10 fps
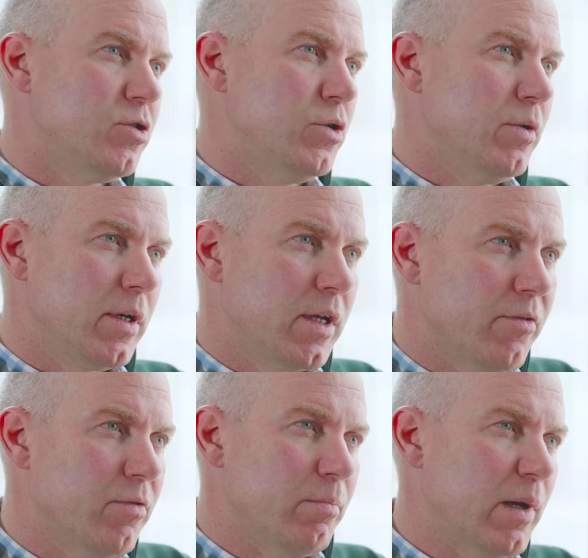to a
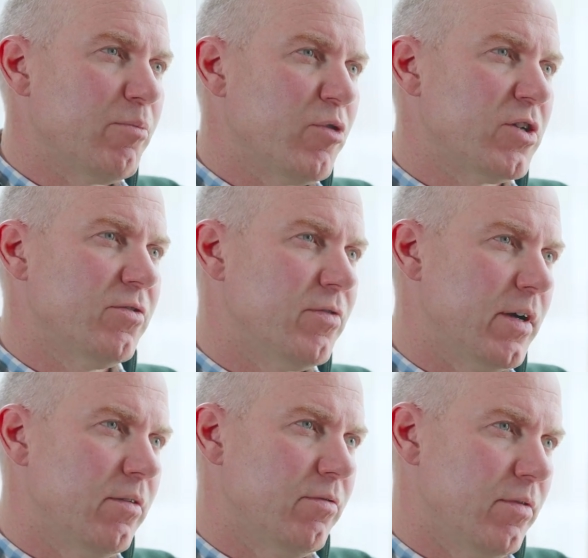given blood pressure of
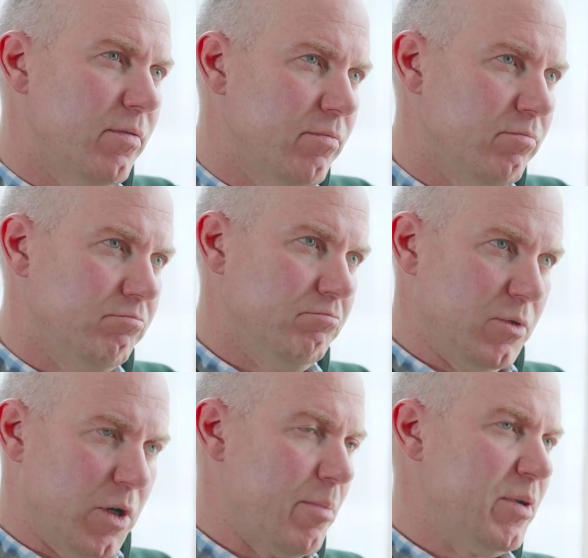a
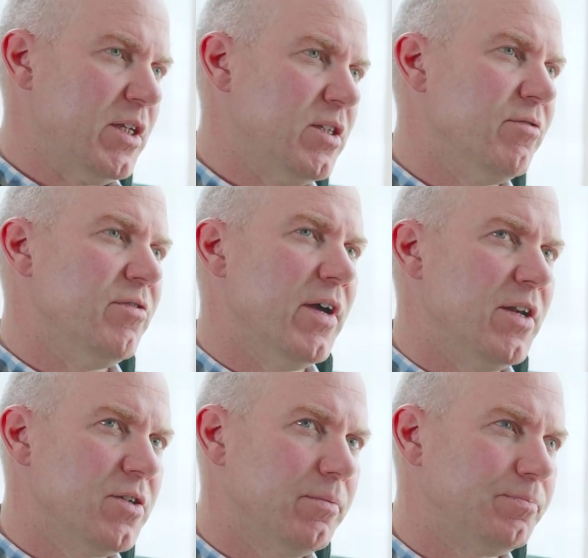hypertensive event.